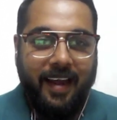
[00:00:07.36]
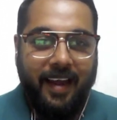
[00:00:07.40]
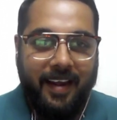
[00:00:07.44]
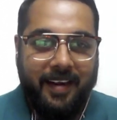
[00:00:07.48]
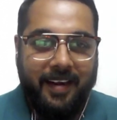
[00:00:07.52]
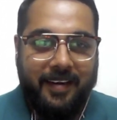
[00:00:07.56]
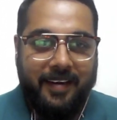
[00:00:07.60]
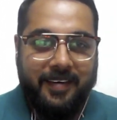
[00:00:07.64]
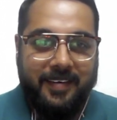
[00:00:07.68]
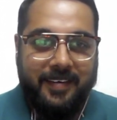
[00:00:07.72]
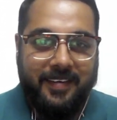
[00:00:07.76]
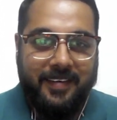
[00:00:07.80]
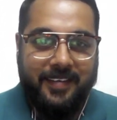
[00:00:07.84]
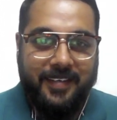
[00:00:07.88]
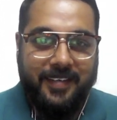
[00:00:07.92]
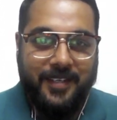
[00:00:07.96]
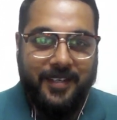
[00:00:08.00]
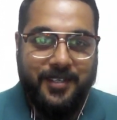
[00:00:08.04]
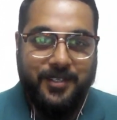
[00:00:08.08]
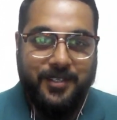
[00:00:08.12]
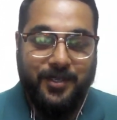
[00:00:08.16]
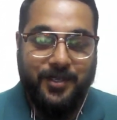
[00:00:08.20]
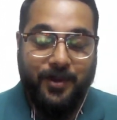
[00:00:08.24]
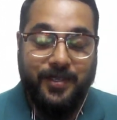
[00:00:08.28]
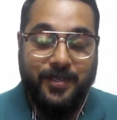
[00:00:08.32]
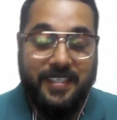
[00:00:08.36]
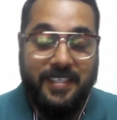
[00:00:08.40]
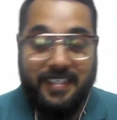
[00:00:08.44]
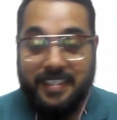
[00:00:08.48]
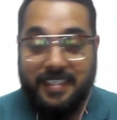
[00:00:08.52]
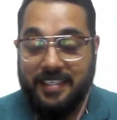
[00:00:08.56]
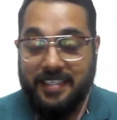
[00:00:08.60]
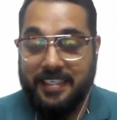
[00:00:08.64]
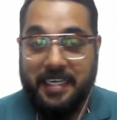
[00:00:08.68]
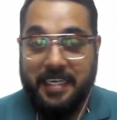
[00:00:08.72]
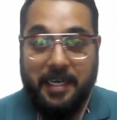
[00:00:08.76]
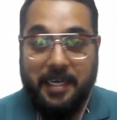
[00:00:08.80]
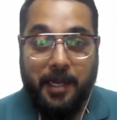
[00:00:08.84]
And so
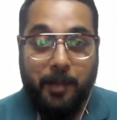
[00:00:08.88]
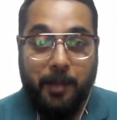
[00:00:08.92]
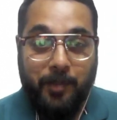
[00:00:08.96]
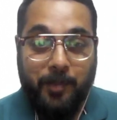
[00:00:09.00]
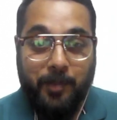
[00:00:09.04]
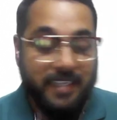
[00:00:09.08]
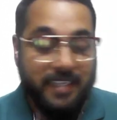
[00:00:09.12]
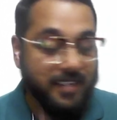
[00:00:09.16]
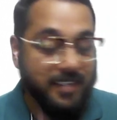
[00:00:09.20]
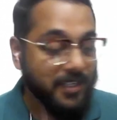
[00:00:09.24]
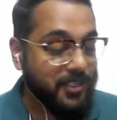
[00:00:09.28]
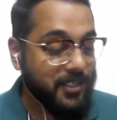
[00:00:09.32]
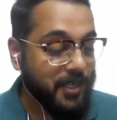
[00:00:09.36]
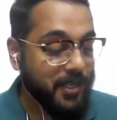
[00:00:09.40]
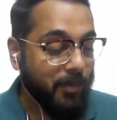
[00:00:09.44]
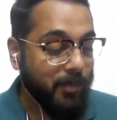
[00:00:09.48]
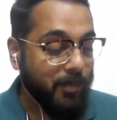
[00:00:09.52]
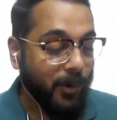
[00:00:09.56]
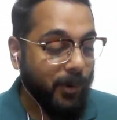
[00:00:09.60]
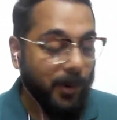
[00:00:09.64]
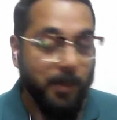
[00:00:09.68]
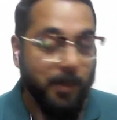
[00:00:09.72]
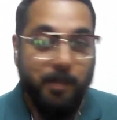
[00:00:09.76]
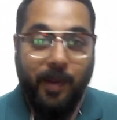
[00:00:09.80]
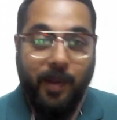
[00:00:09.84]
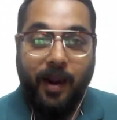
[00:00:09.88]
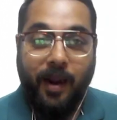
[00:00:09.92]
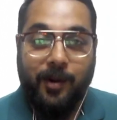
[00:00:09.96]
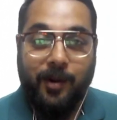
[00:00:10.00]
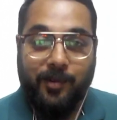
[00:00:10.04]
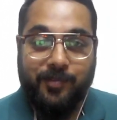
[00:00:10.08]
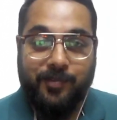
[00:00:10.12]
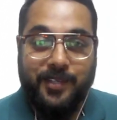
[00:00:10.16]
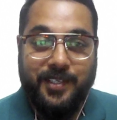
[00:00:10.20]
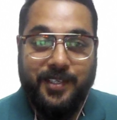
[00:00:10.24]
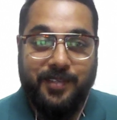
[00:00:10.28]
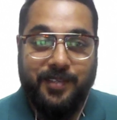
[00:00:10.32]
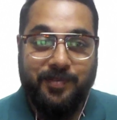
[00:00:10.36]
since India plays such an important part
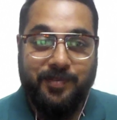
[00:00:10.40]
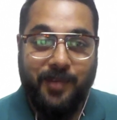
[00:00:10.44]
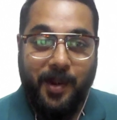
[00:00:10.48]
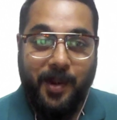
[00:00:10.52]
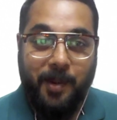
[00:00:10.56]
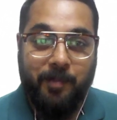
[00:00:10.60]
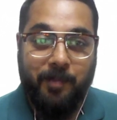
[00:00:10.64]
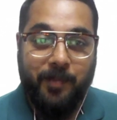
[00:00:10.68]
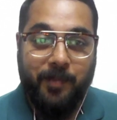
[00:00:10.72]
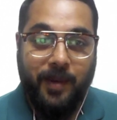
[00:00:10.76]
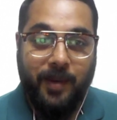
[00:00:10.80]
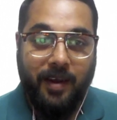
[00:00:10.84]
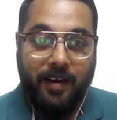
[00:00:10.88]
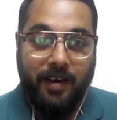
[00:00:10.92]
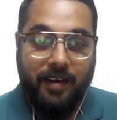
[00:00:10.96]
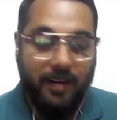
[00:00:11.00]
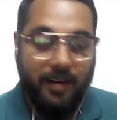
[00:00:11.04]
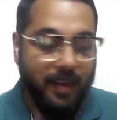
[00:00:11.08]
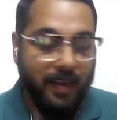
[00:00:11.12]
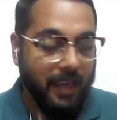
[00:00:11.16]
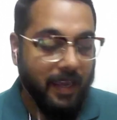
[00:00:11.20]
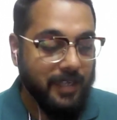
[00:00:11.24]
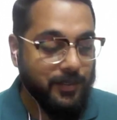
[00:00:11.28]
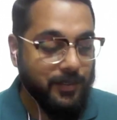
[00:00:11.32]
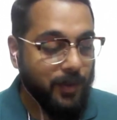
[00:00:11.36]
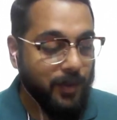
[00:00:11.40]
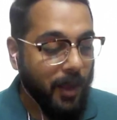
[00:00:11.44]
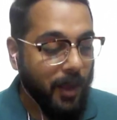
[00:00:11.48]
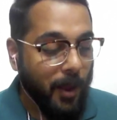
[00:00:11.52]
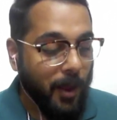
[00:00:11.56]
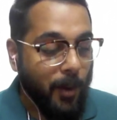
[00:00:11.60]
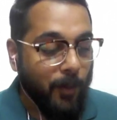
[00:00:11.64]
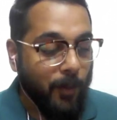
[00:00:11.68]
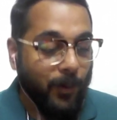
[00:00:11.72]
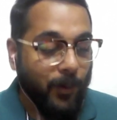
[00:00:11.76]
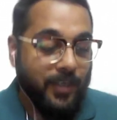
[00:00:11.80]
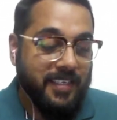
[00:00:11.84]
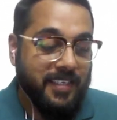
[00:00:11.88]
of this film, guys,
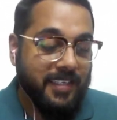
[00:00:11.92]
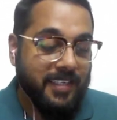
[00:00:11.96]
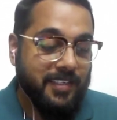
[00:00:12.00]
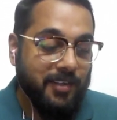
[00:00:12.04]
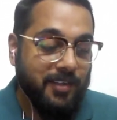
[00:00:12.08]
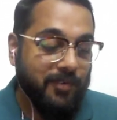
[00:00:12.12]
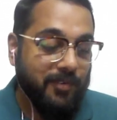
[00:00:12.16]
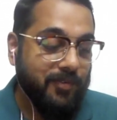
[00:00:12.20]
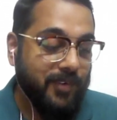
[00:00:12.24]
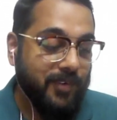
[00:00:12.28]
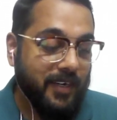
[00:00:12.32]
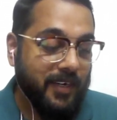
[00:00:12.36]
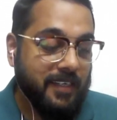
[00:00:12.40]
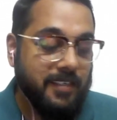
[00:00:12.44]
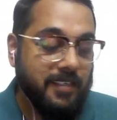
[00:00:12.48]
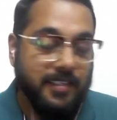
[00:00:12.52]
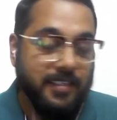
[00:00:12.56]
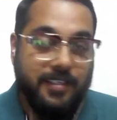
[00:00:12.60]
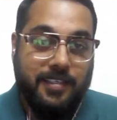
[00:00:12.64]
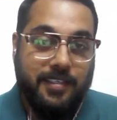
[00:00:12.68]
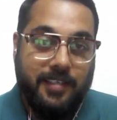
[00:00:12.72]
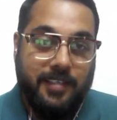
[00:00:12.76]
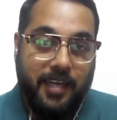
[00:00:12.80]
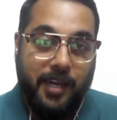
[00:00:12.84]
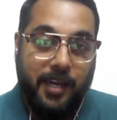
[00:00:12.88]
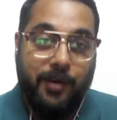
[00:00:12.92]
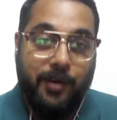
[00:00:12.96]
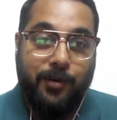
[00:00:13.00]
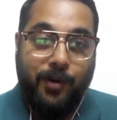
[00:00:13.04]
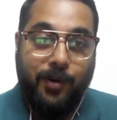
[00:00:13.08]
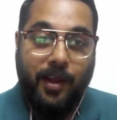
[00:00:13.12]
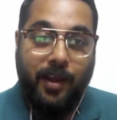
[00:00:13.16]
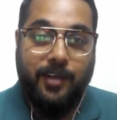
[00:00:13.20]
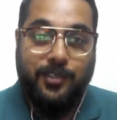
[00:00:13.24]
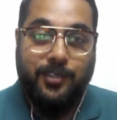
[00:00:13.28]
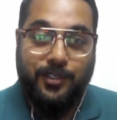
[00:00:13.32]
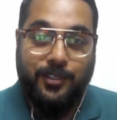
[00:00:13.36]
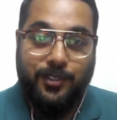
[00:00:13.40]
was this the first
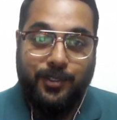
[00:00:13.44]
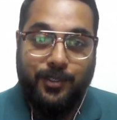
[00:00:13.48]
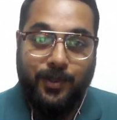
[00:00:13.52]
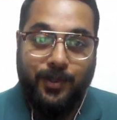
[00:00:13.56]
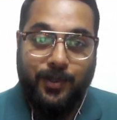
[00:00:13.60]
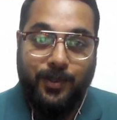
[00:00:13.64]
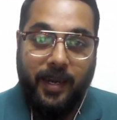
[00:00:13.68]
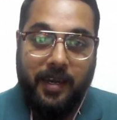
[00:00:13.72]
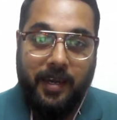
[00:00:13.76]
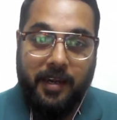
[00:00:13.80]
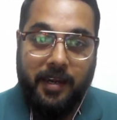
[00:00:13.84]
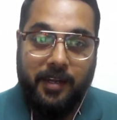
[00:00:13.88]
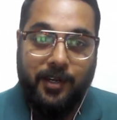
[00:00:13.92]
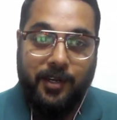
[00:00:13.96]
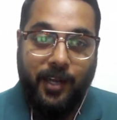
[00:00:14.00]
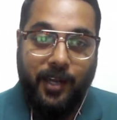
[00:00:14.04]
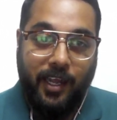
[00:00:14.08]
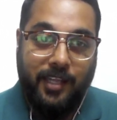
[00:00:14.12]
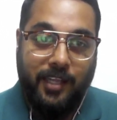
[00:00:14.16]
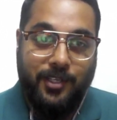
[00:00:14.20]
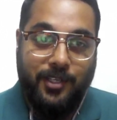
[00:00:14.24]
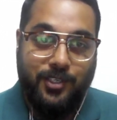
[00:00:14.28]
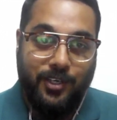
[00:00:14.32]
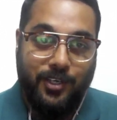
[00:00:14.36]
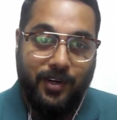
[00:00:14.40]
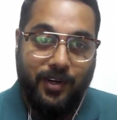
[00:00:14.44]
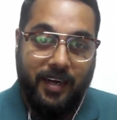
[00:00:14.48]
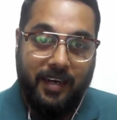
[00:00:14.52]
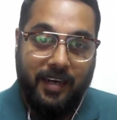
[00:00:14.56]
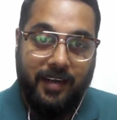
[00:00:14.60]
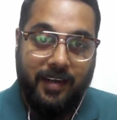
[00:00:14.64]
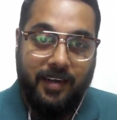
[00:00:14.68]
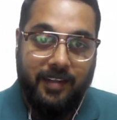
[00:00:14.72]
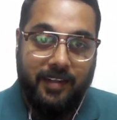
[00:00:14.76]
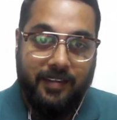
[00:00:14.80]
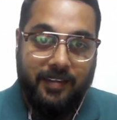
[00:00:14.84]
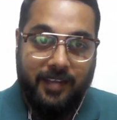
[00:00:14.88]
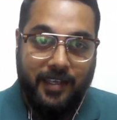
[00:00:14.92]
introduction to Indian culture and
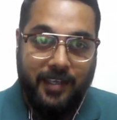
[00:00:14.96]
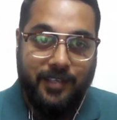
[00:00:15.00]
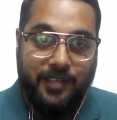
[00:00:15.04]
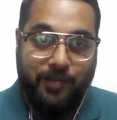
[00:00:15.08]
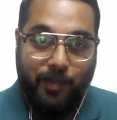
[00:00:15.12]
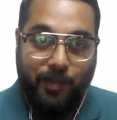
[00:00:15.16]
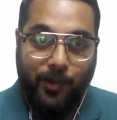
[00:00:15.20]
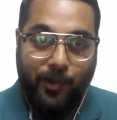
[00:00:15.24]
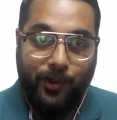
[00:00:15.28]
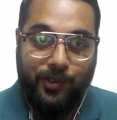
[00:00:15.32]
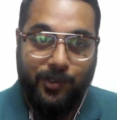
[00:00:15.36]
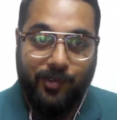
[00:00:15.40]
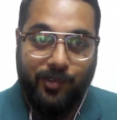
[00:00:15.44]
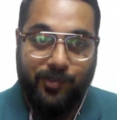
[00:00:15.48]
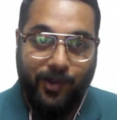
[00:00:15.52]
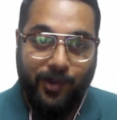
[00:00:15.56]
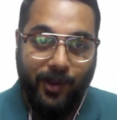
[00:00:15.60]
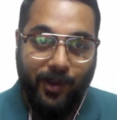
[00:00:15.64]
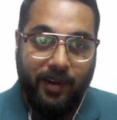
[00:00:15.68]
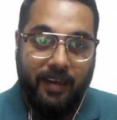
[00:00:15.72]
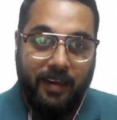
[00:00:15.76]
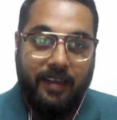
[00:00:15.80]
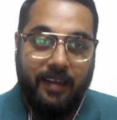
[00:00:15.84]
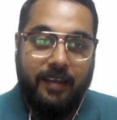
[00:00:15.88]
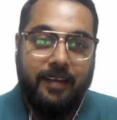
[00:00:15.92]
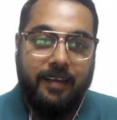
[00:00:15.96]
Indian things for both of y'all?